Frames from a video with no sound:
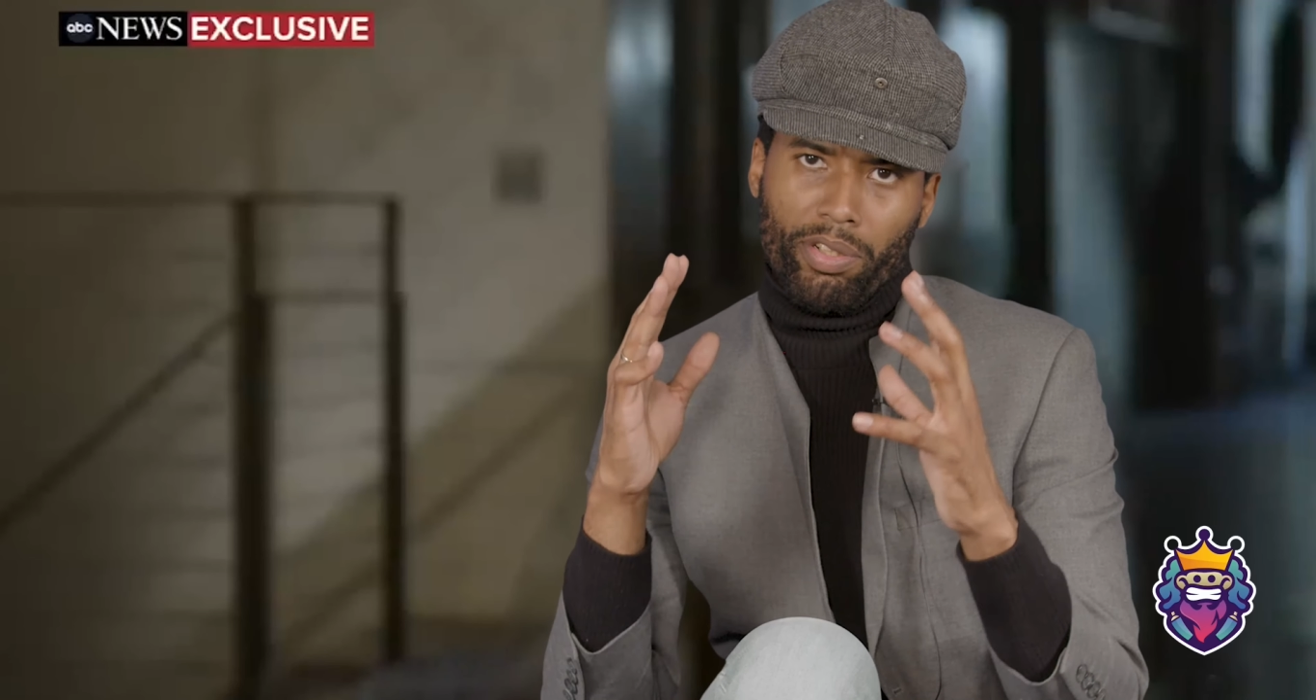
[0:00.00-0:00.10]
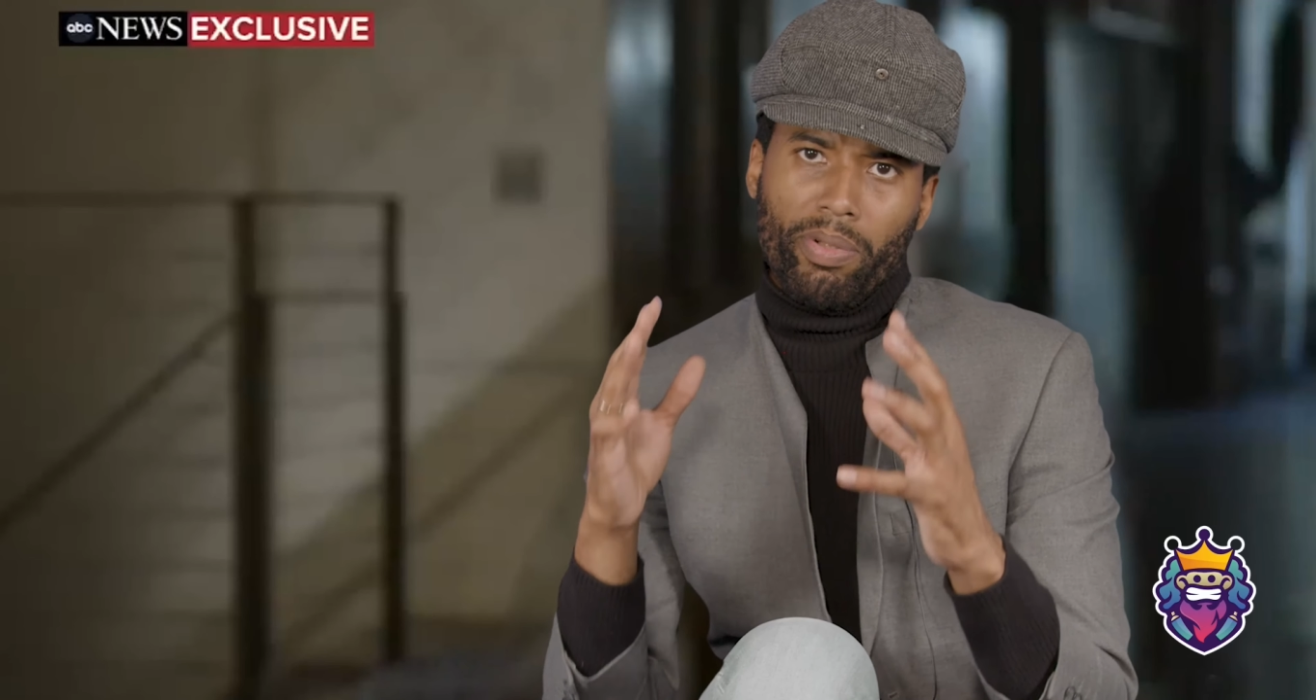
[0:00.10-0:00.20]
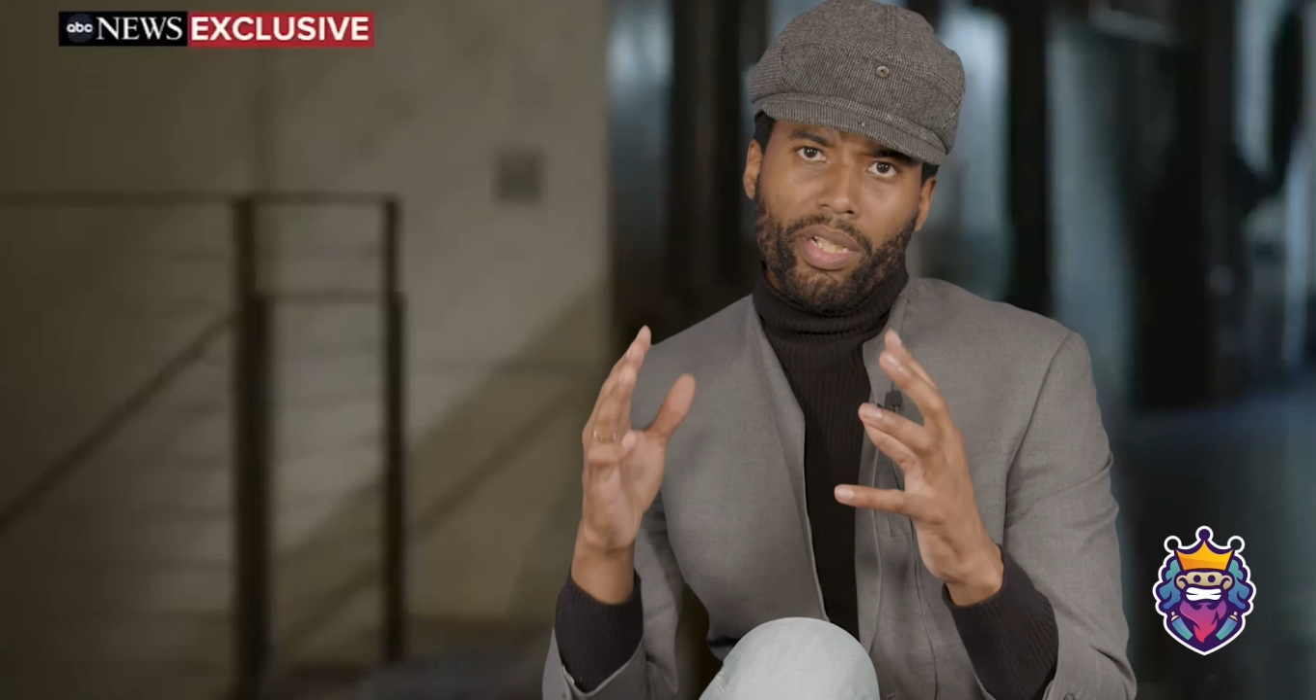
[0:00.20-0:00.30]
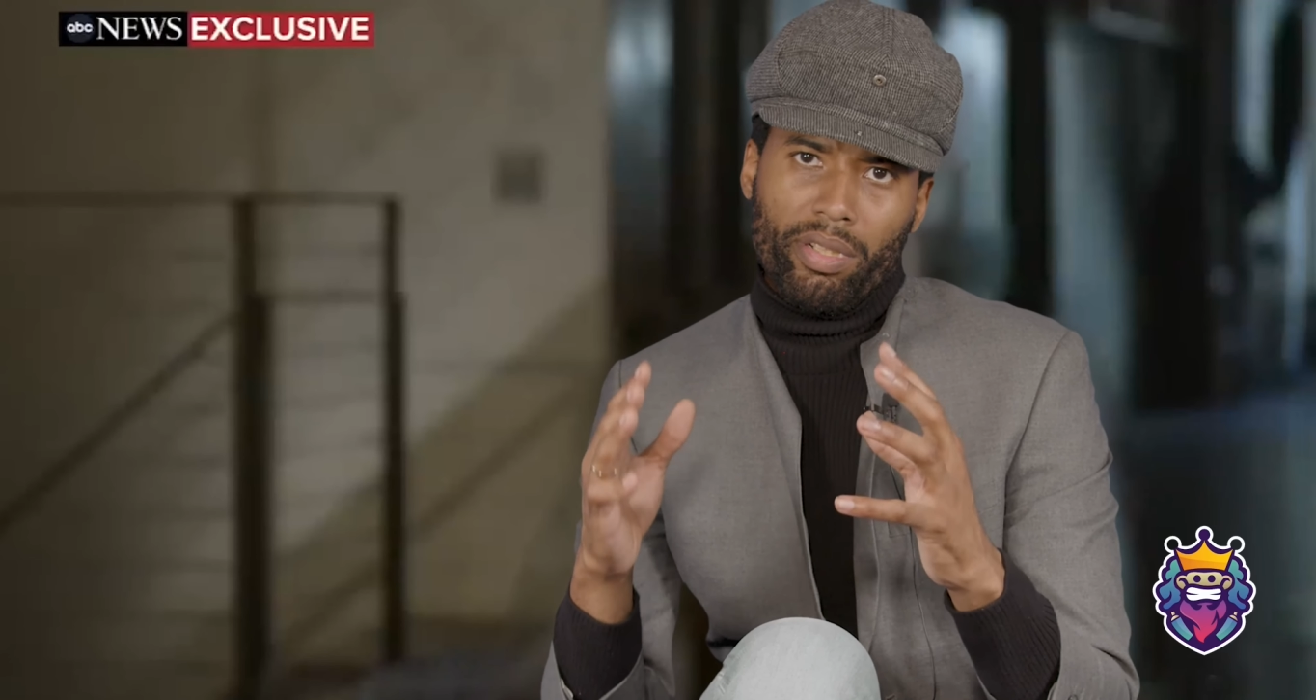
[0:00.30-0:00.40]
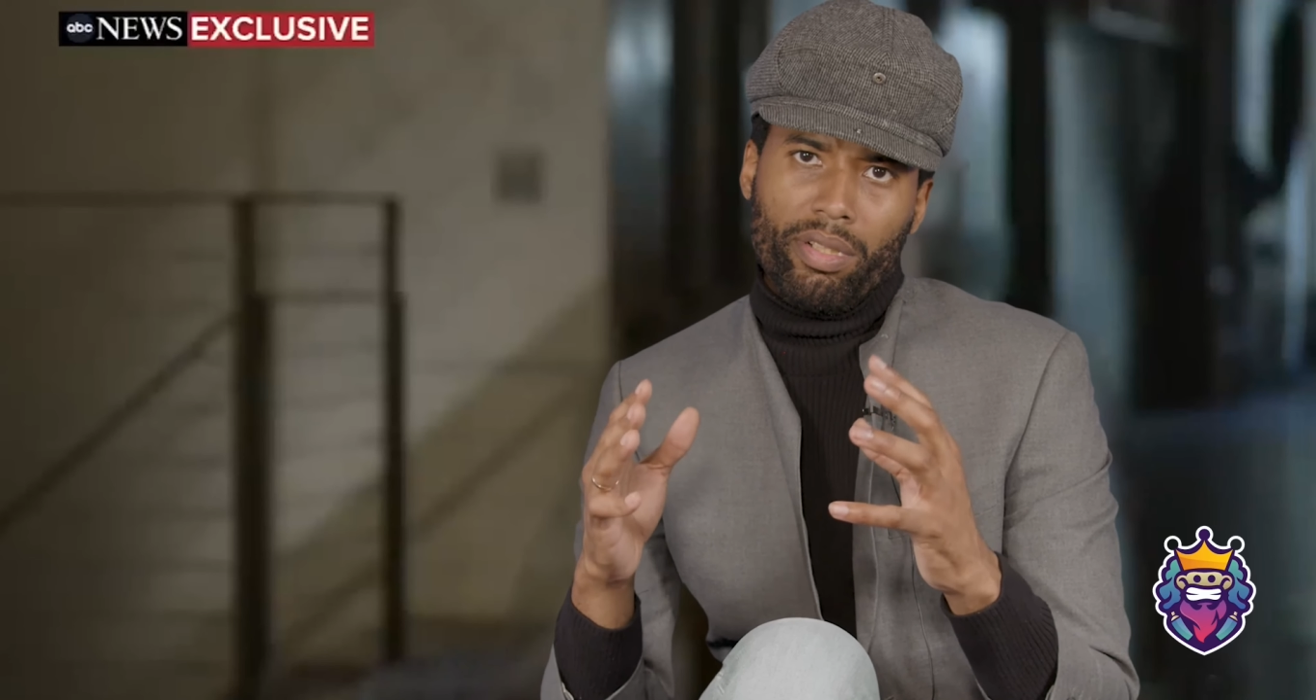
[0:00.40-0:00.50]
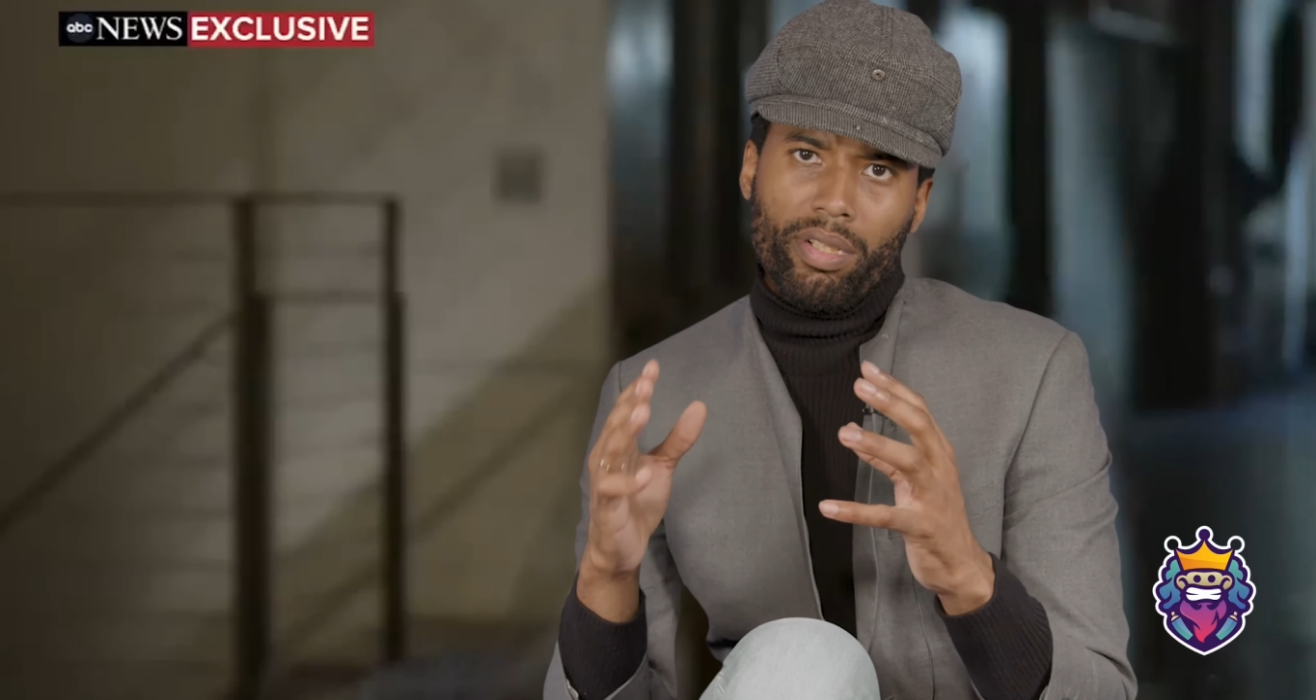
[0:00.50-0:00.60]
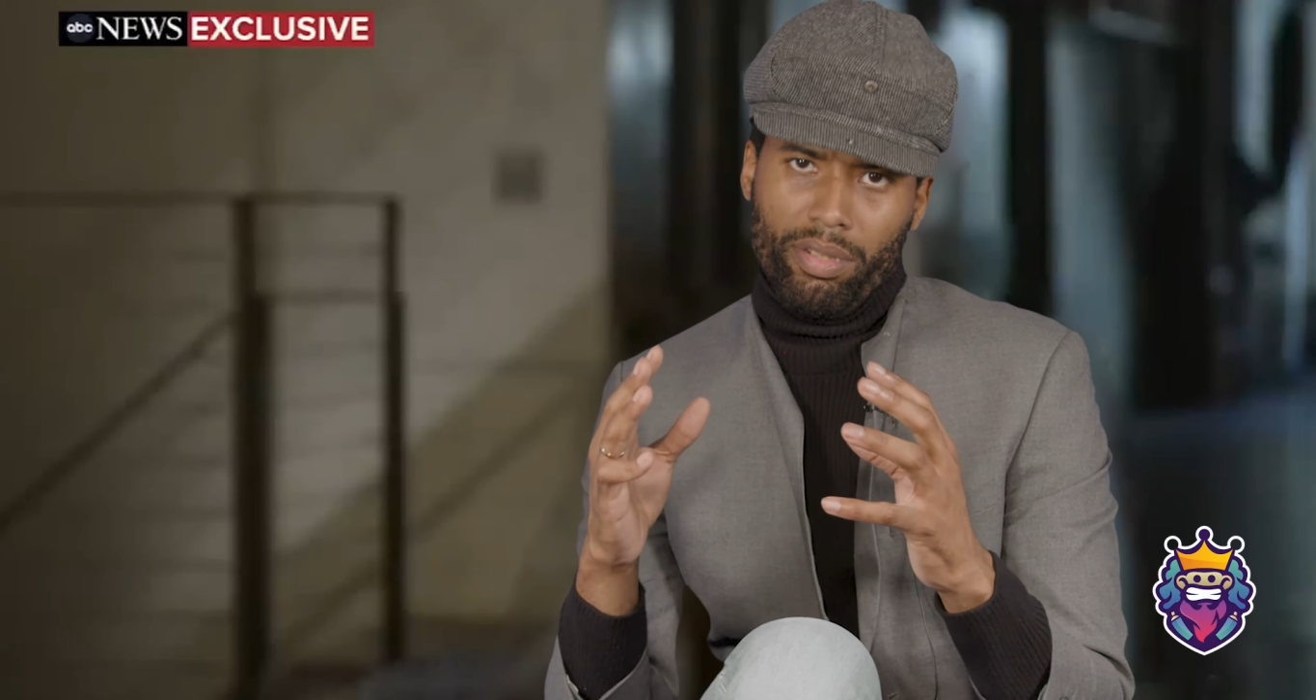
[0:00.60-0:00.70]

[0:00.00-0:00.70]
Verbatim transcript: queen,